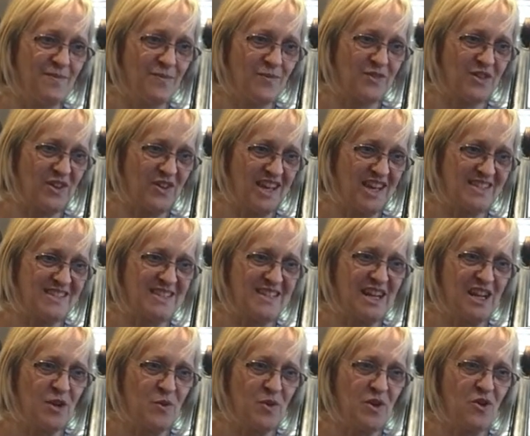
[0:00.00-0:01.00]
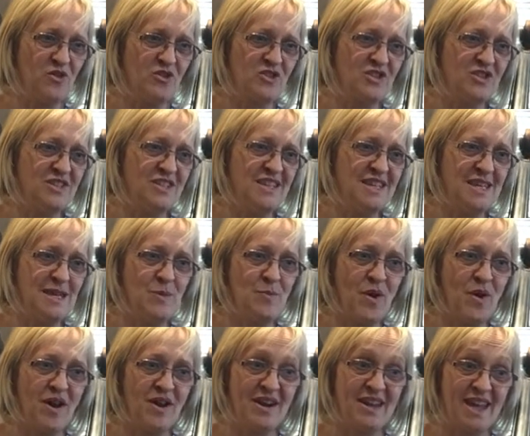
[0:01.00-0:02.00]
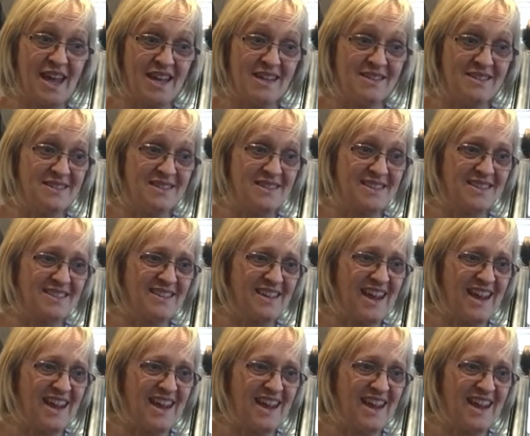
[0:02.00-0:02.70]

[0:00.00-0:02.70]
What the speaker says: So yesterday we got to the E minor cadence